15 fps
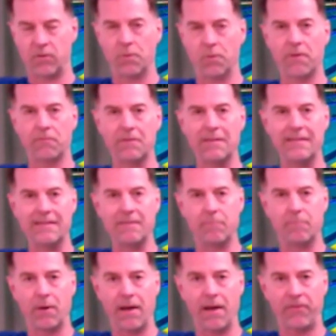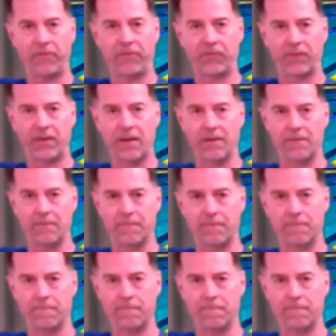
2 or 3 deep breaths again.